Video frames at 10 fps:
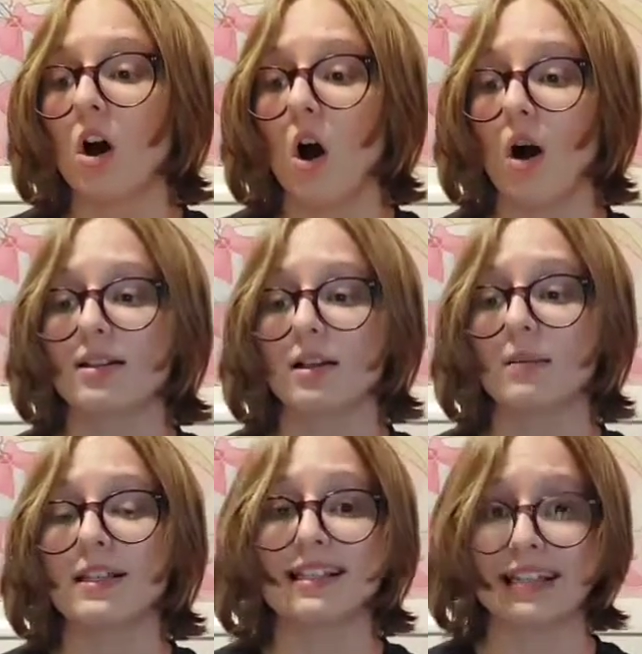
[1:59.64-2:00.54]

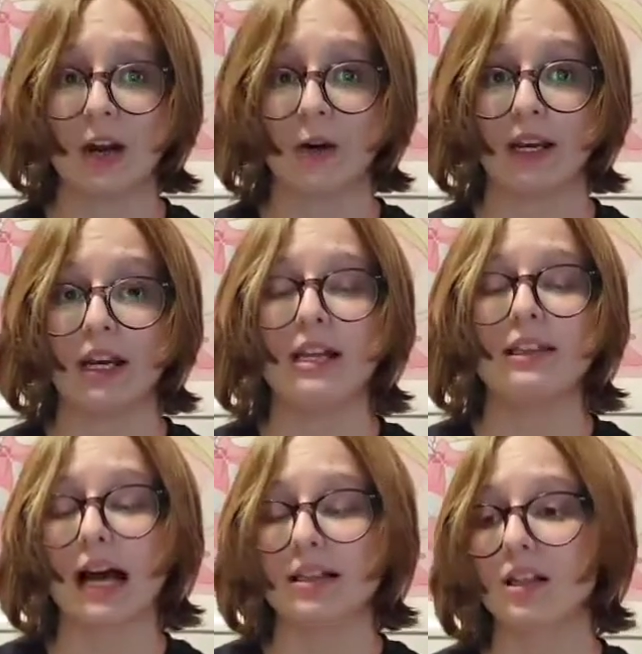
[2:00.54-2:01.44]
awesome, scary.
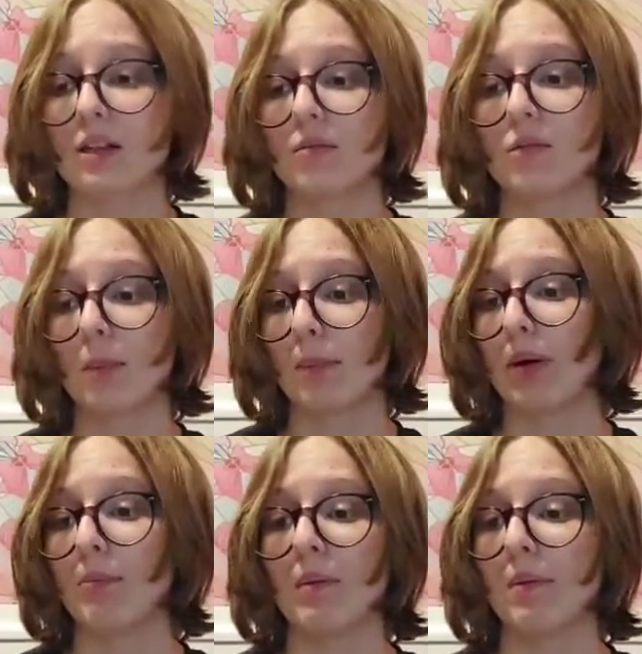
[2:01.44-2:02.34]
That's going to
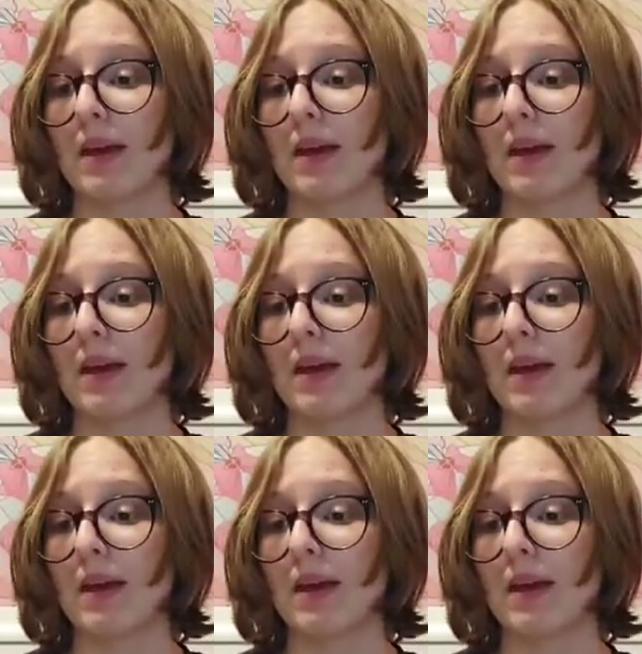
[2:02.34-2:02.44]
bump up